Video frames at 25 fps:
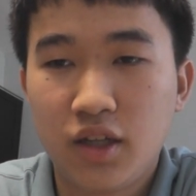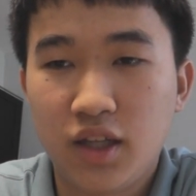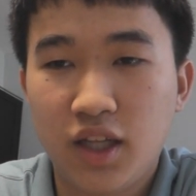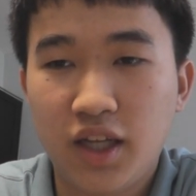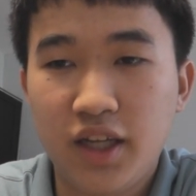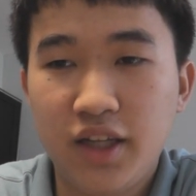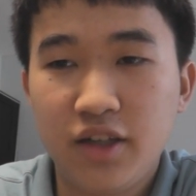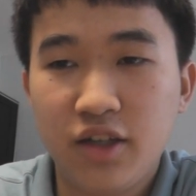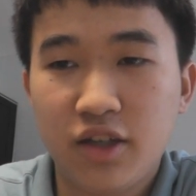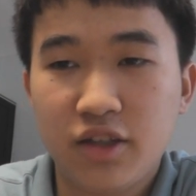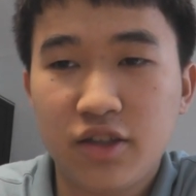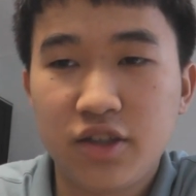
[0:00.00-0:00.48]

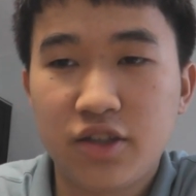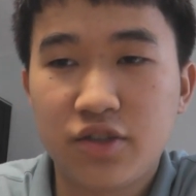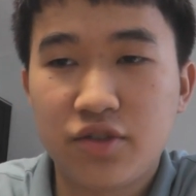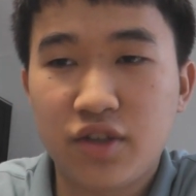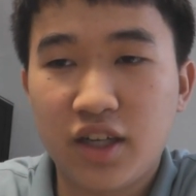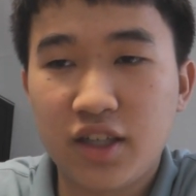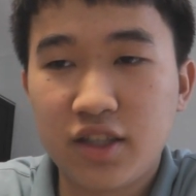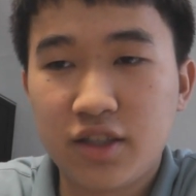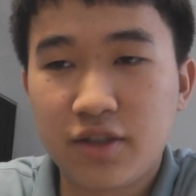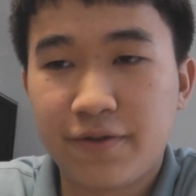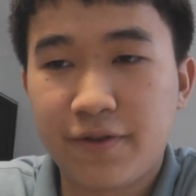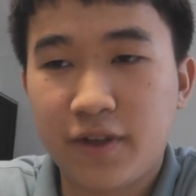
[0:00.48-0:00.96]
Light and Darkness
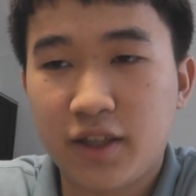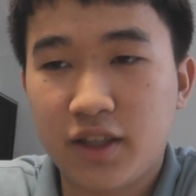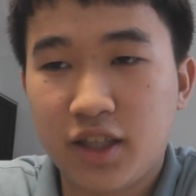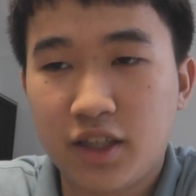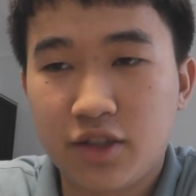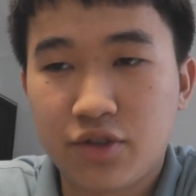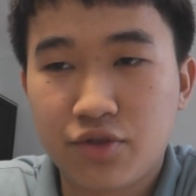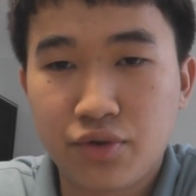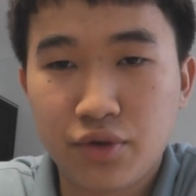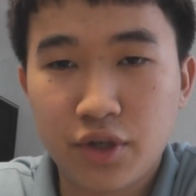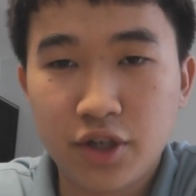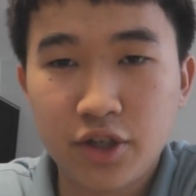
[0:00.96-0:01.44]
Dragon's effect
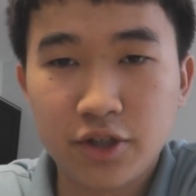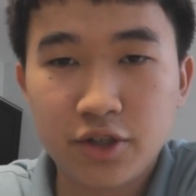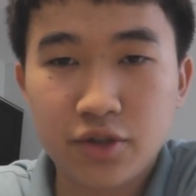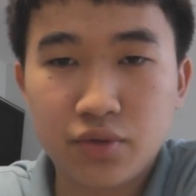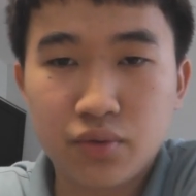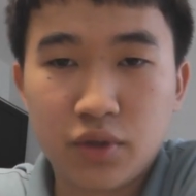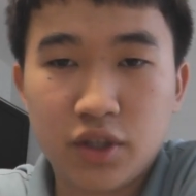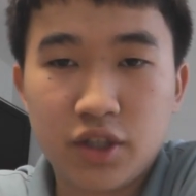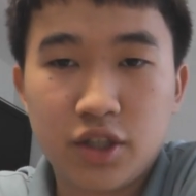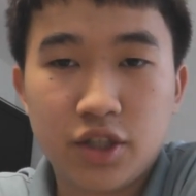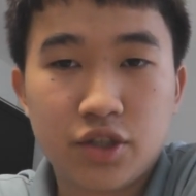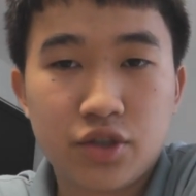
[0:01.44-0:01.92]
that
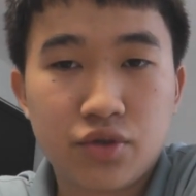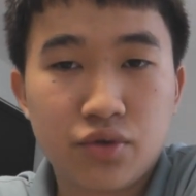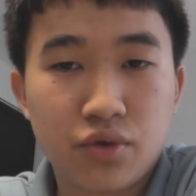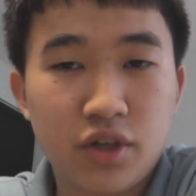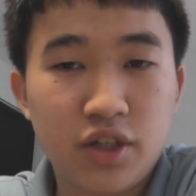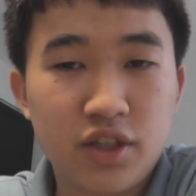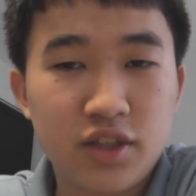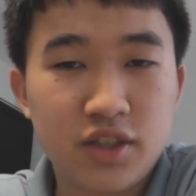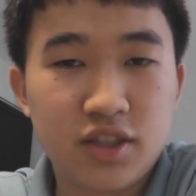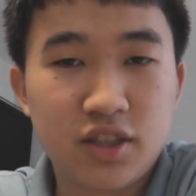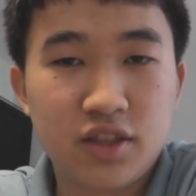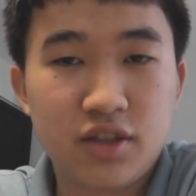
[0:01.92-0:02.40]
triggers when
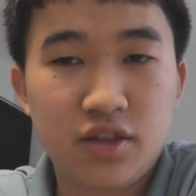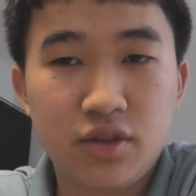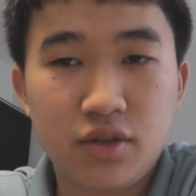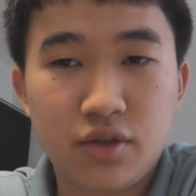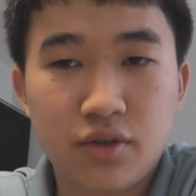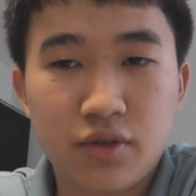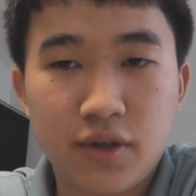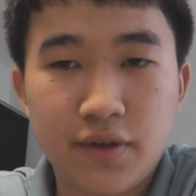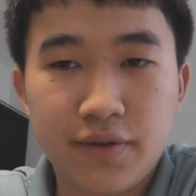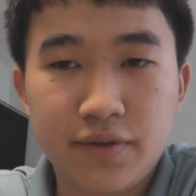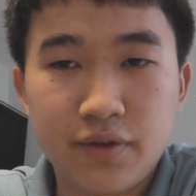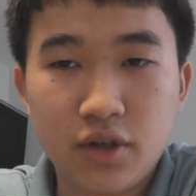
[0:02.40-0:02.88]
destroyed and sent to
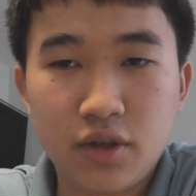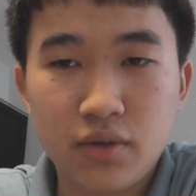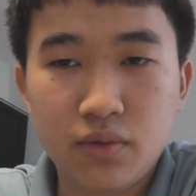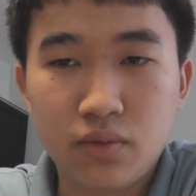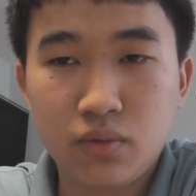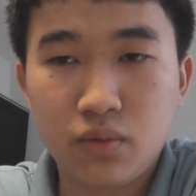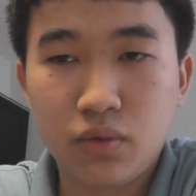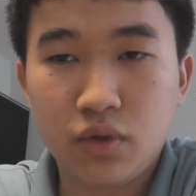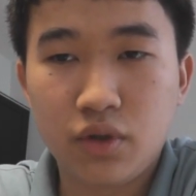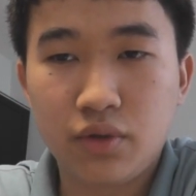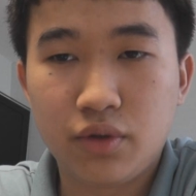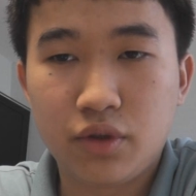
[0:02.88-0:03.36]
the graveyard
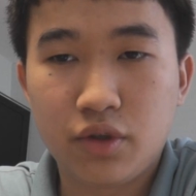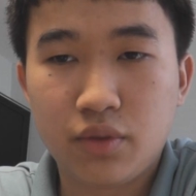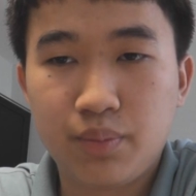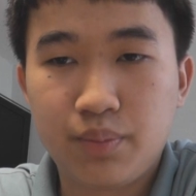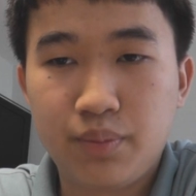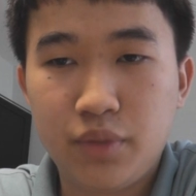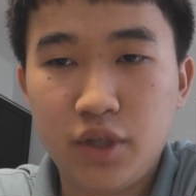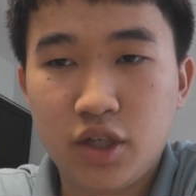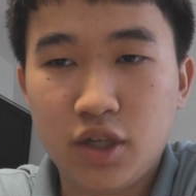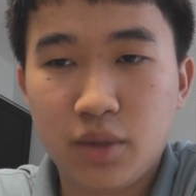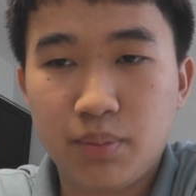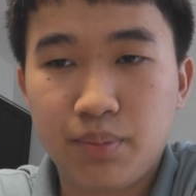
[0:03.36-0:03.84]
will
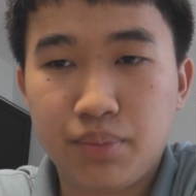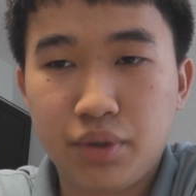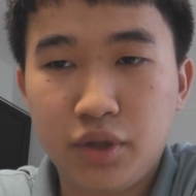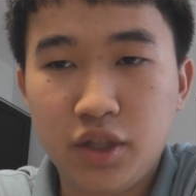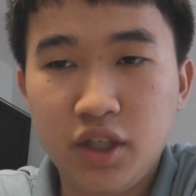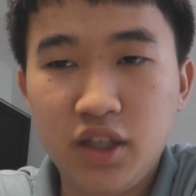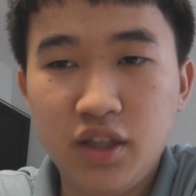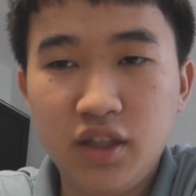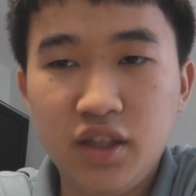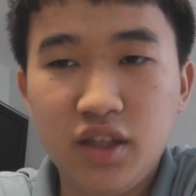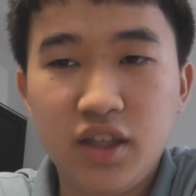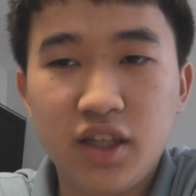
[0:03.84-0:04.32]
be
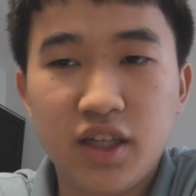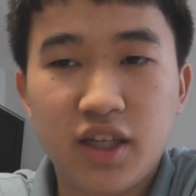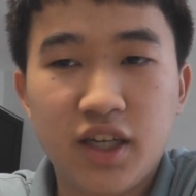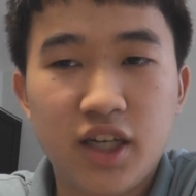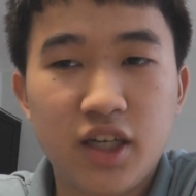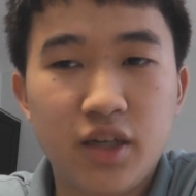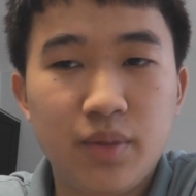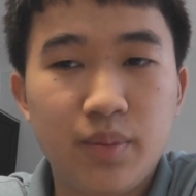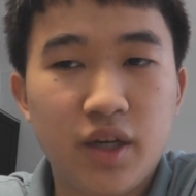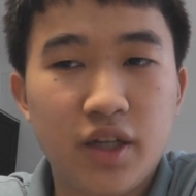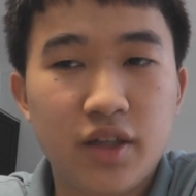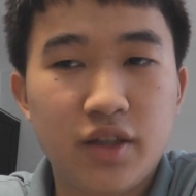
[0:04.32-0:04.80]
completely
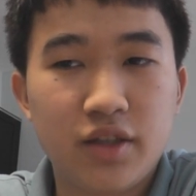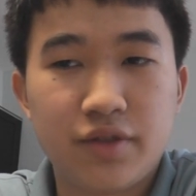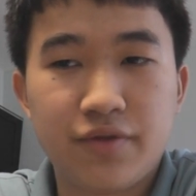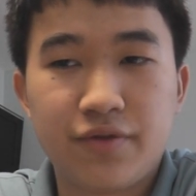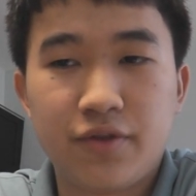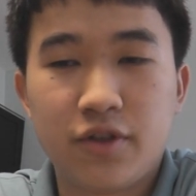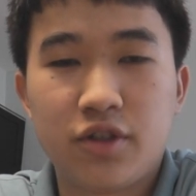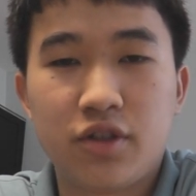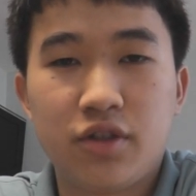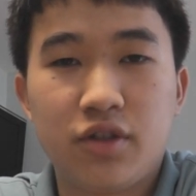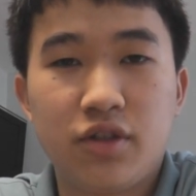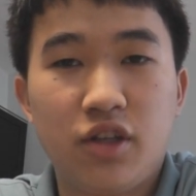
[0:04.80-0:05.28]
negated by
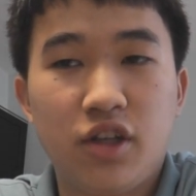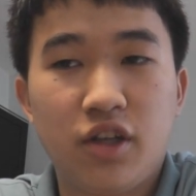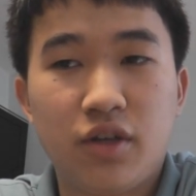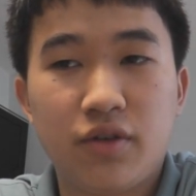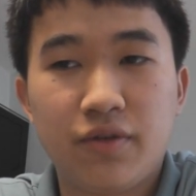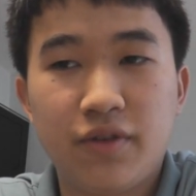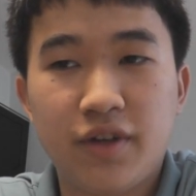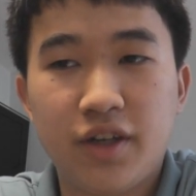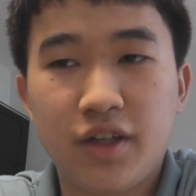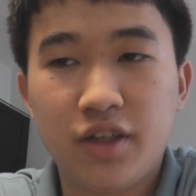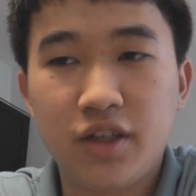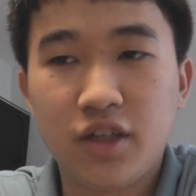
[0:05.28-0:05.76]
this version of
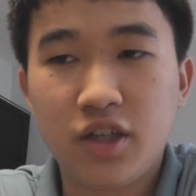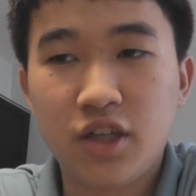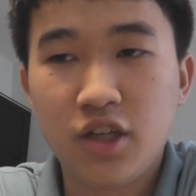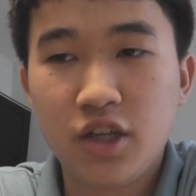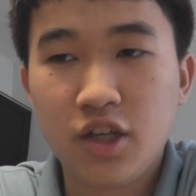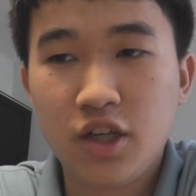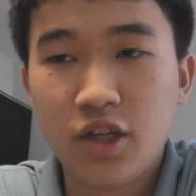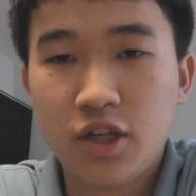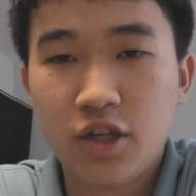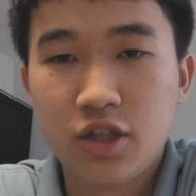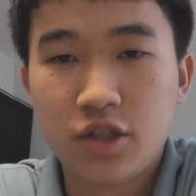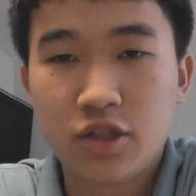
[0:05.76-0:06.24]
Necrovalley,
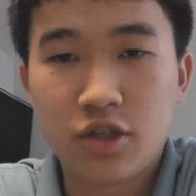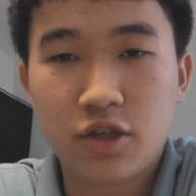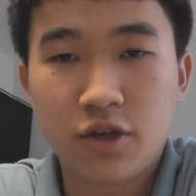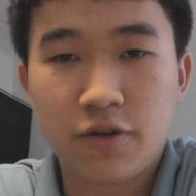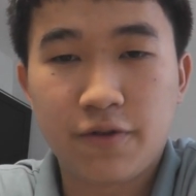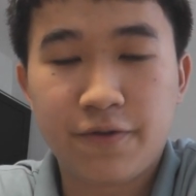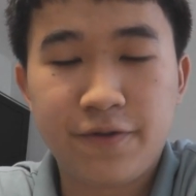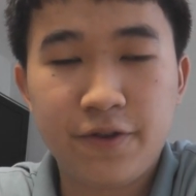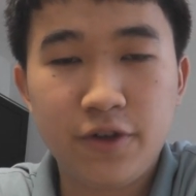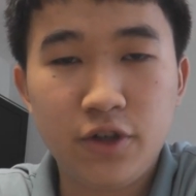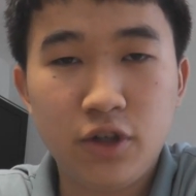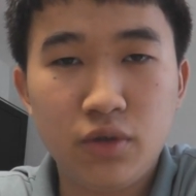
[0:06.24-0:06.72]
so
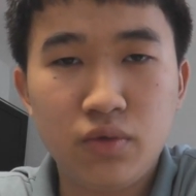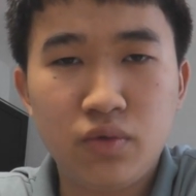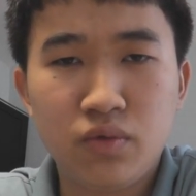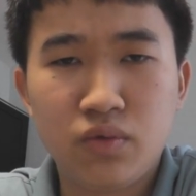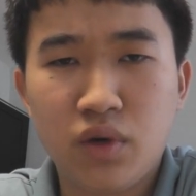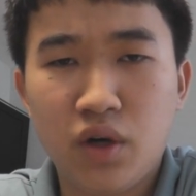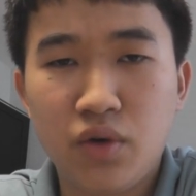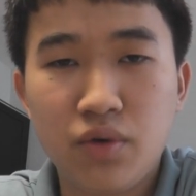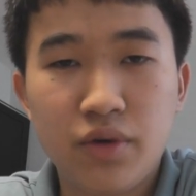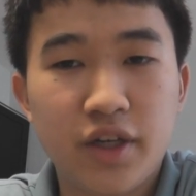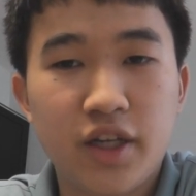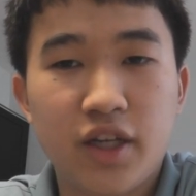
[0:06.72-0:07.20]
your
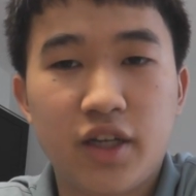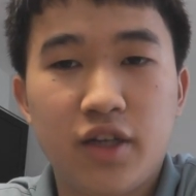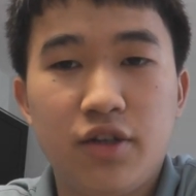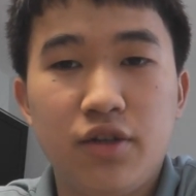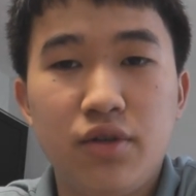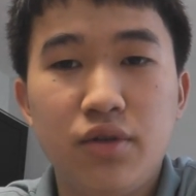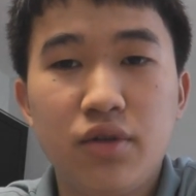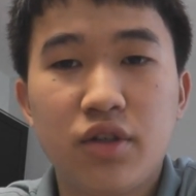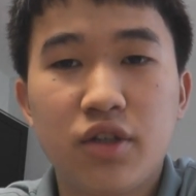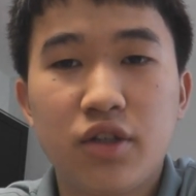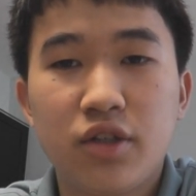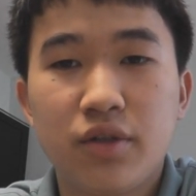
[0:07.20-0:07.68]
field won't get
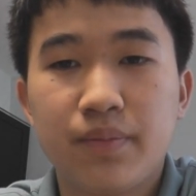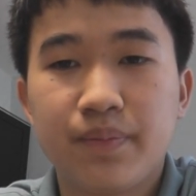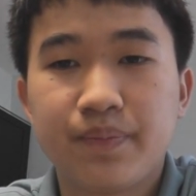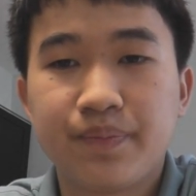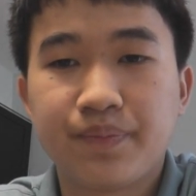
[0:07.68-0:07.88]
nuked.